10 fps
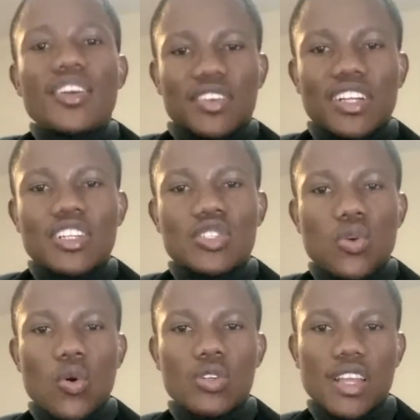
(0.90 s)
Greetings to
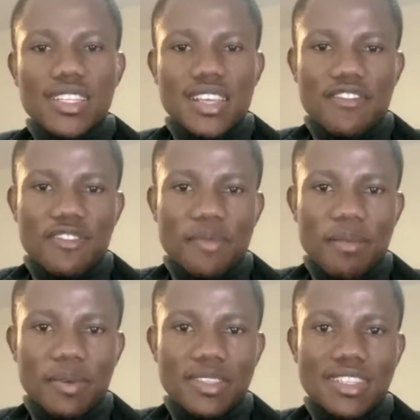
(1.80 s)
all ACFE
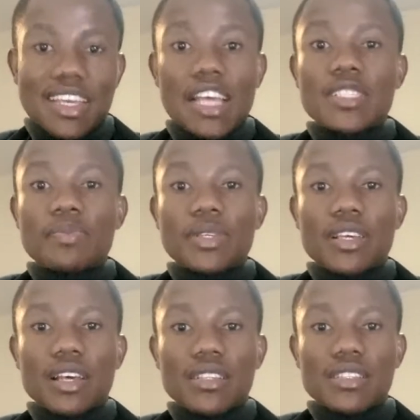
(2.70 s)
members, guest
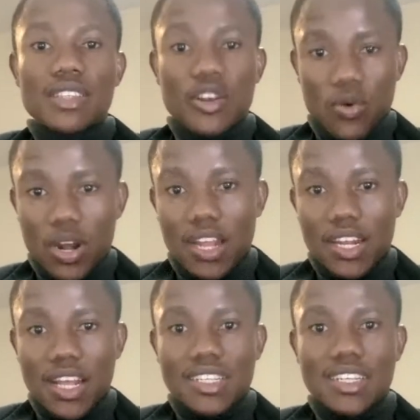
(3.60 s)
speakers, and all other
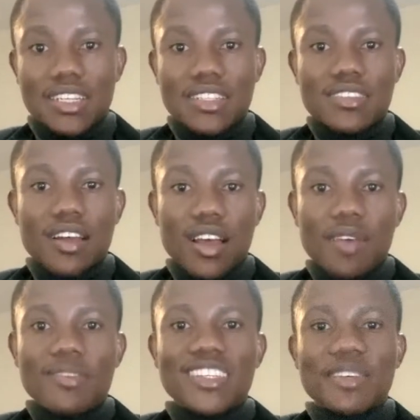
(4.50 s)
attendees. I
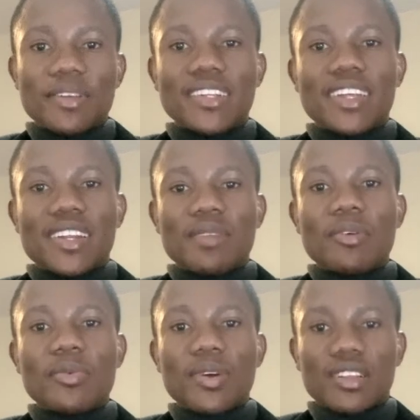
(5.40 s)
am Letebele Daniel
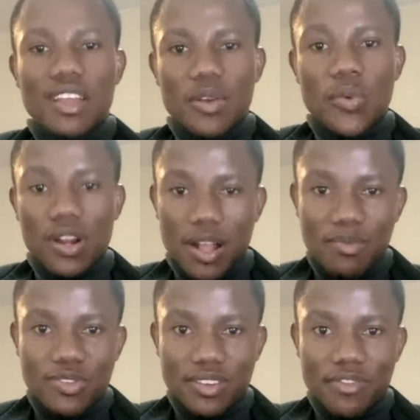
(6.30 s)
Maruatle, and welcome
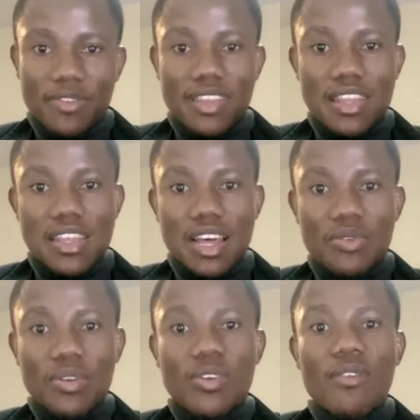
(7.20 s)
to the 15th
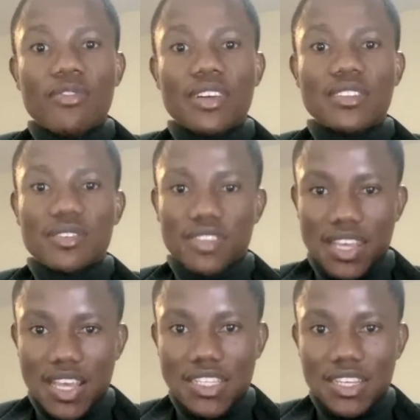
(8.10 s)
annual conference of the
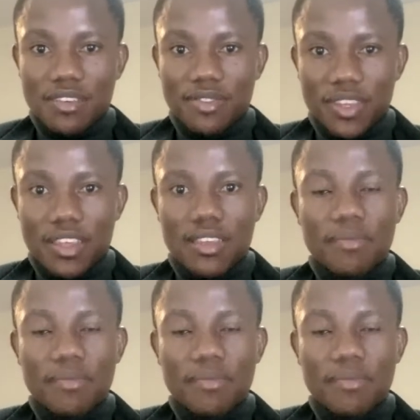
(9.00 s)
ACFE.